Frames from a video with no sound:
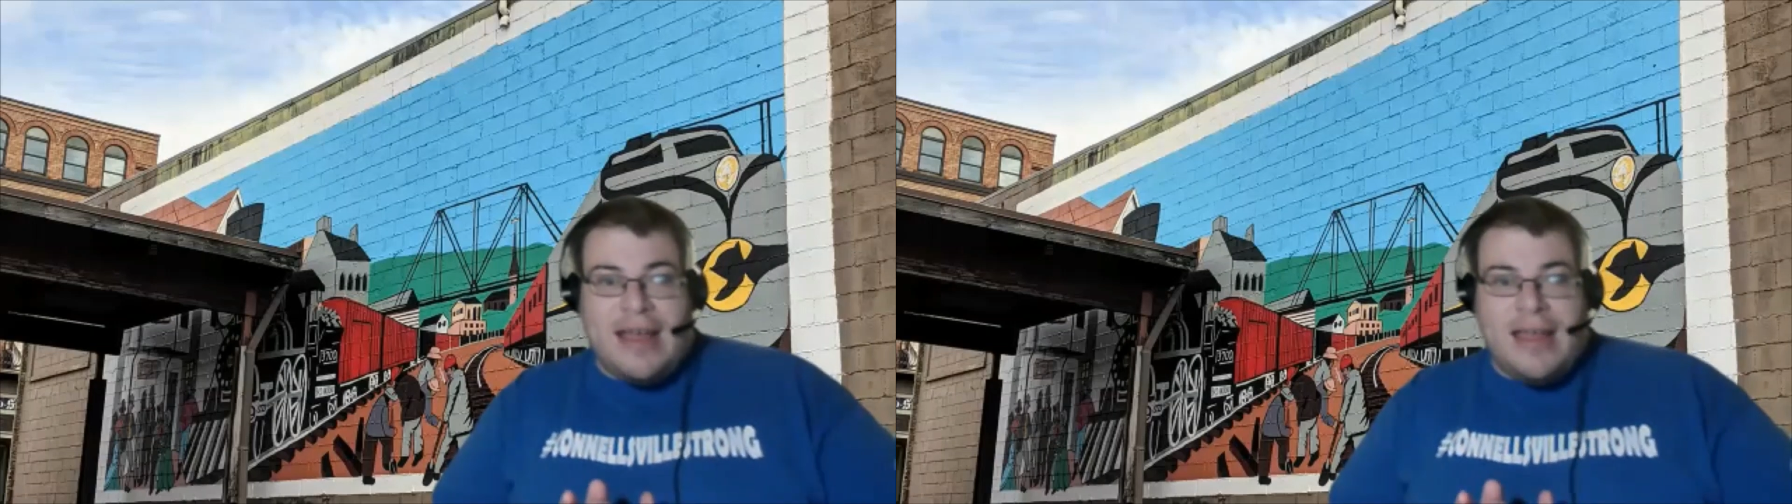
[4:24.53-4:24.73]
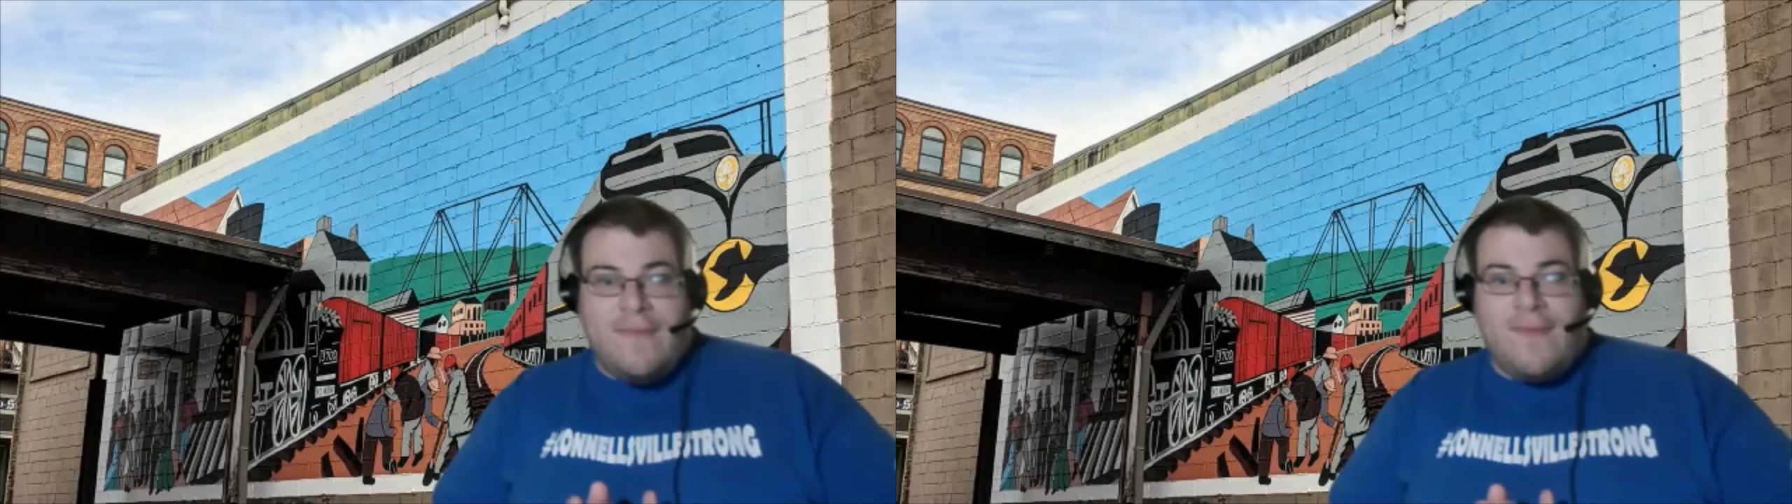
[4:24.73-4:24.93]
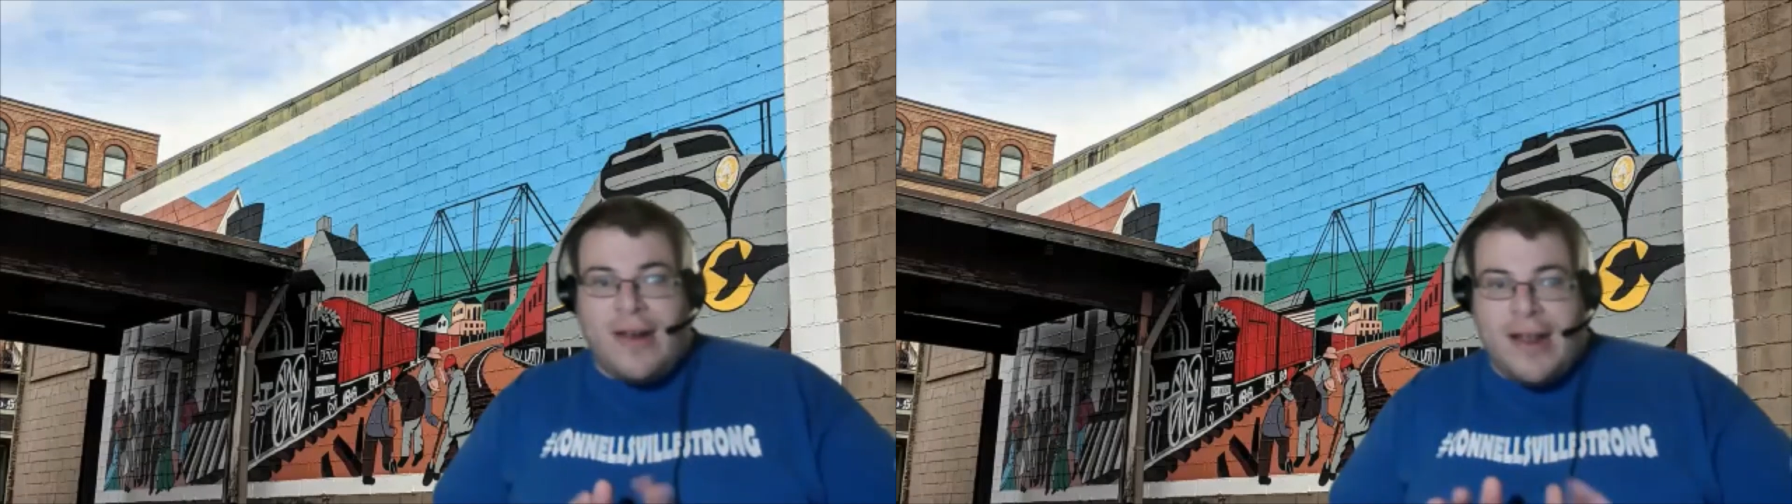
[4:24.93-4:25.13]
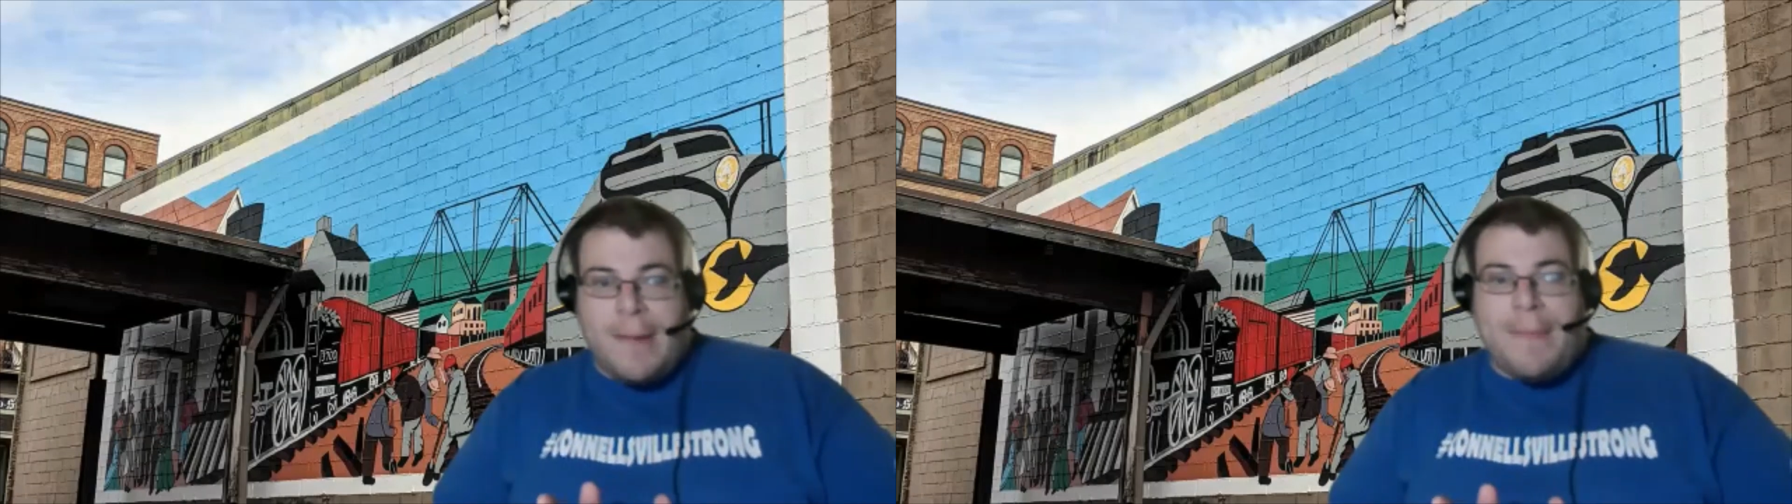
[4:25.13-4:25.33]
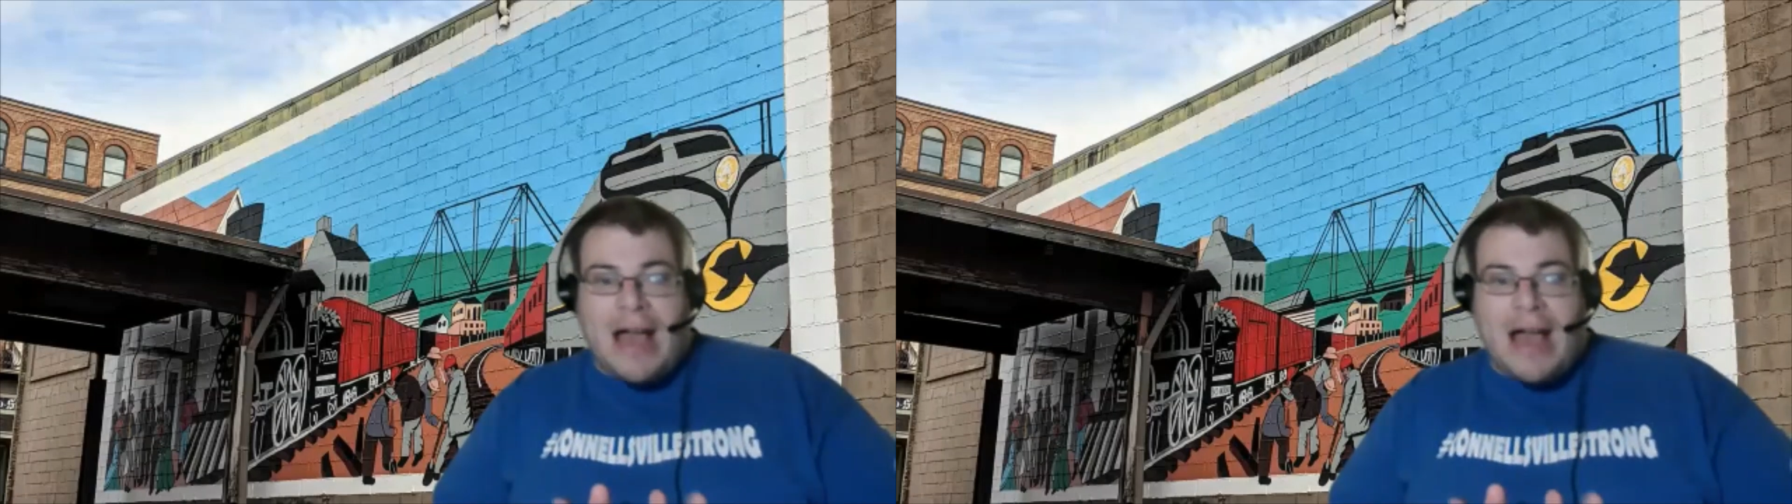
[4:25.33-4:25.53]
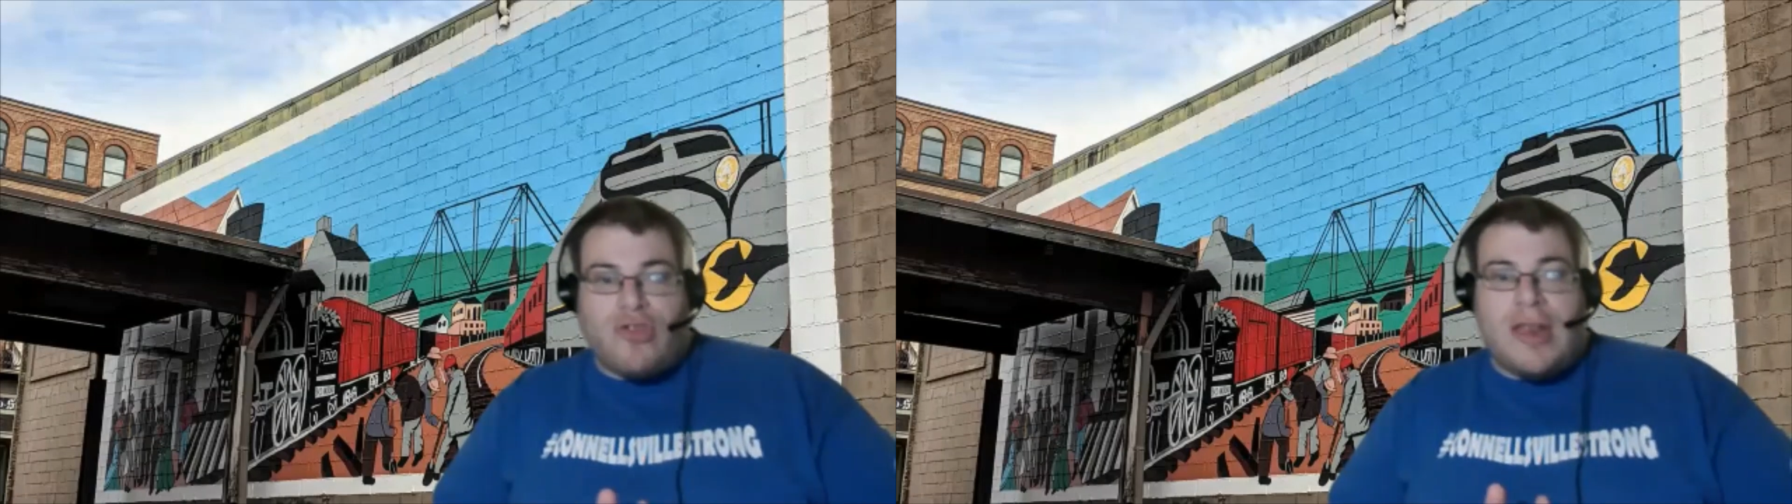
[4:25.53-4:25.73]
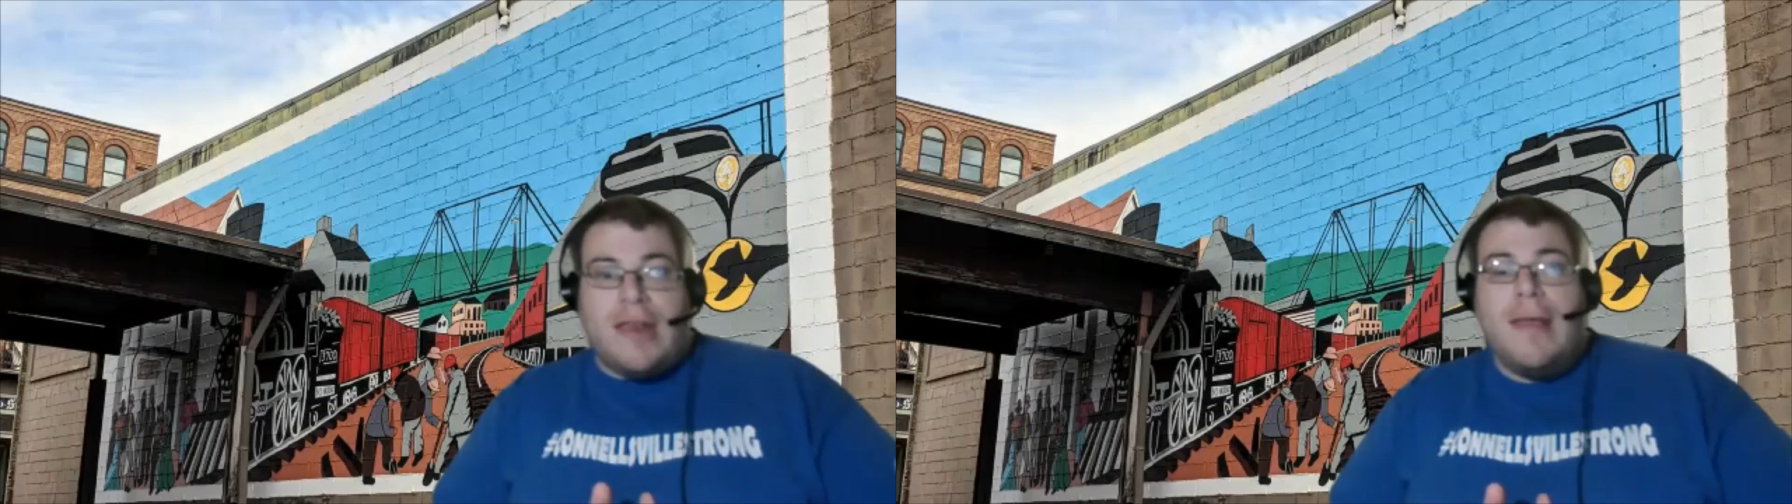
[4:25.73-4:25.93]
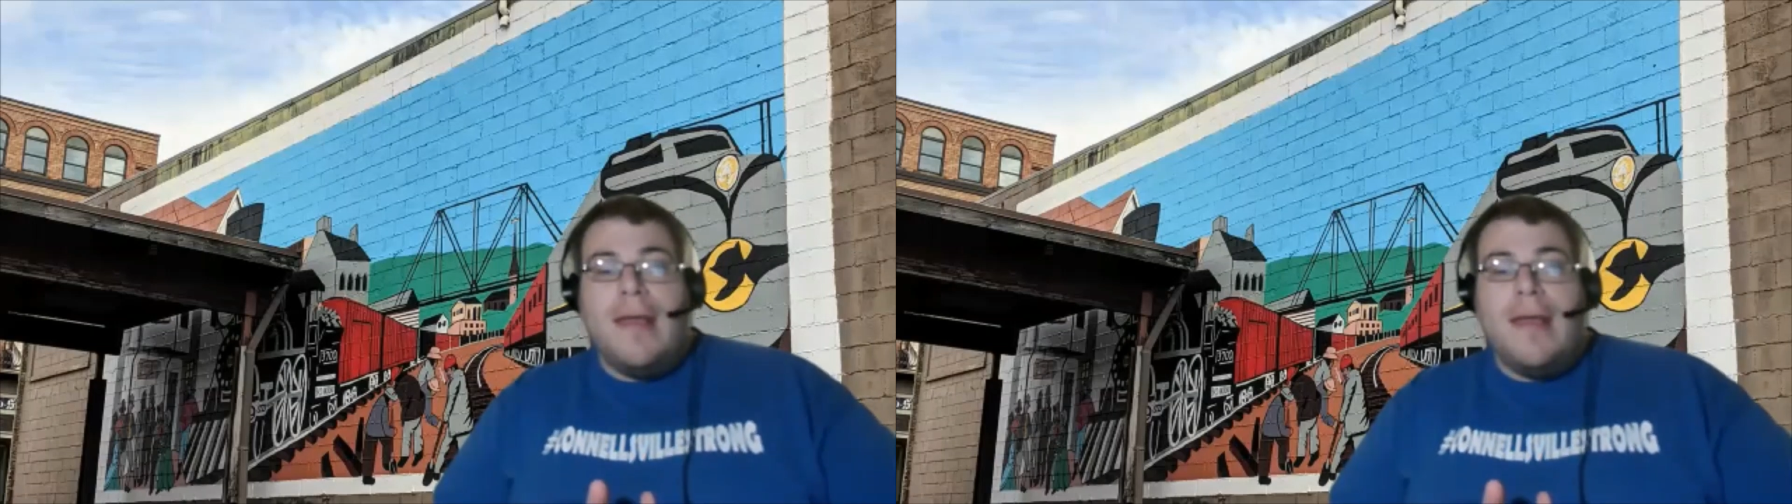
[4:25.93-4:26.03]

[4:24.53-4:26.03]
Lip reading: and very compassionate.